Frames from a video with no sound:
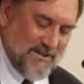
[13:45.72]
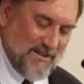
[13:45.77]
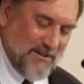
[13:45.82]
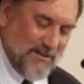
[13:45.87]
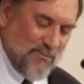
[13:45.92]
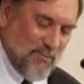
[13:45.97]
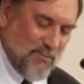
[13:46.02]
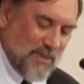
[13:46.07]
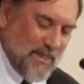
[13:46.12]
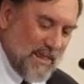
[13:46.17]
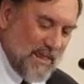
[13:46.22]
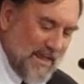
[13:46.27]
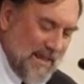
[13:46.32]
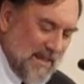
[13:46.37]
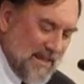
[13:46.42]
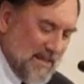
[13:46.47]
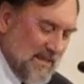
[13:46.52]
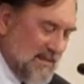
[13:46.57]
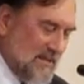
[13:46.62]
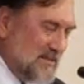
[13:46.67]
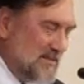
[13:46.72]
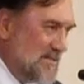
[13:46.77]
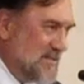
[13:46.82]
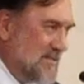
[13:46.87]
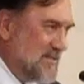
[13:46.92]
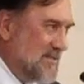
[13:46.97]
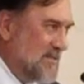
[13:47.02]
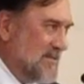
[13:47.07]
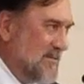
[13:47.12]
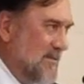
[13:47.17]
It really
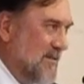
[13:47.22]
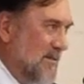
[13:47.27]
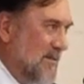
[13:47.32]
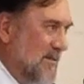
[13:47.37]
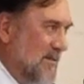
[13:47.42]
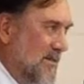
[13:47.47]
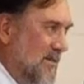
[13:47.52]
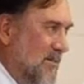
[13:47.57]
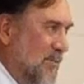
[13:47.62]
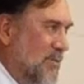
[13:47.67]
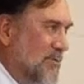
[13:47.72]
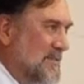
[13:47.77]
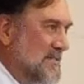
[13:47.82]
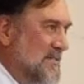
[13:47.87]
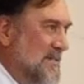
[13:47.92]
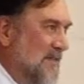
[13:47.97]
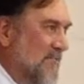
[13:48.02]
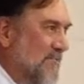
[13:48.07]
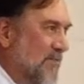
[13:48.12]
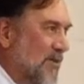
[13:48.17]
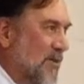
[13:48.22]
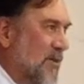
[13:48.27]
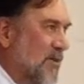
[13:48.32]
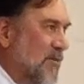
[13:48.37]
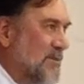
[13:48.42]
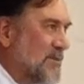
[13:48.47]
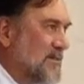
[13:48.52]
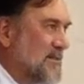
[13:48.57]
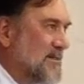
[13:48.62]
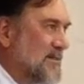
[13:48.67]
is the most
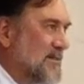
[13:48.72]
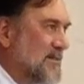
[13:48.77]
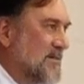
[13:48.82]
difficult